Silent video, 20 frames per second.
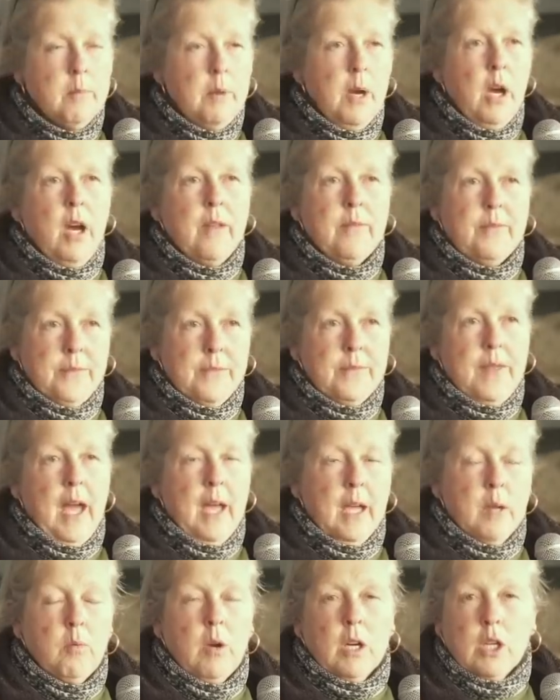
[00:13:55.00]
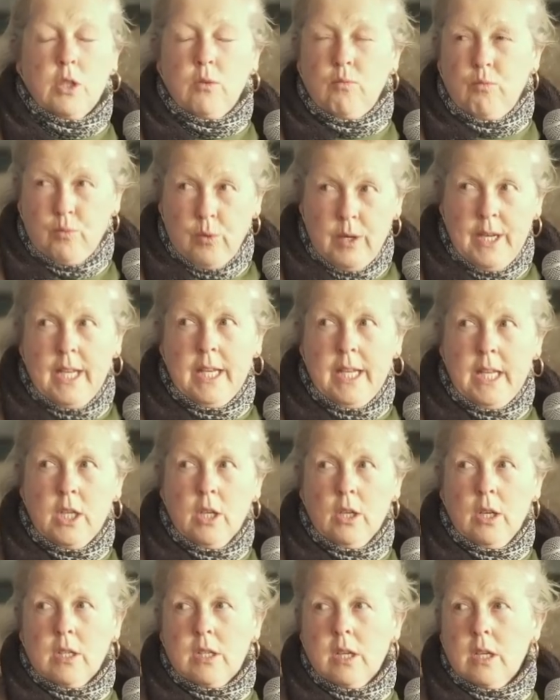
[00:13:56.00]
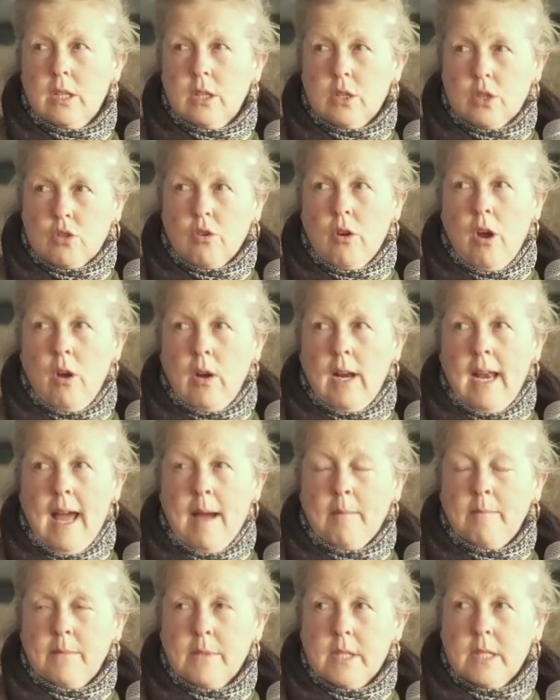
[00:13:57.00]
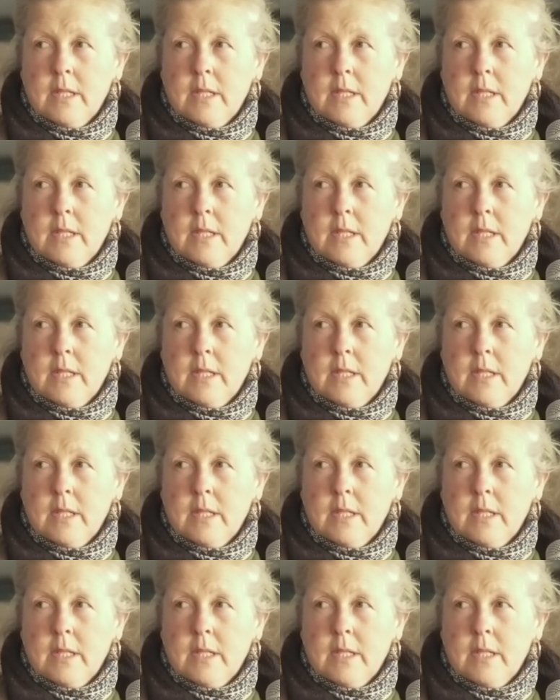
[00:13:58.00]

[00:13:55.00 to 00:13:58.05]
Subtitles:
but they were really good, strong lambs.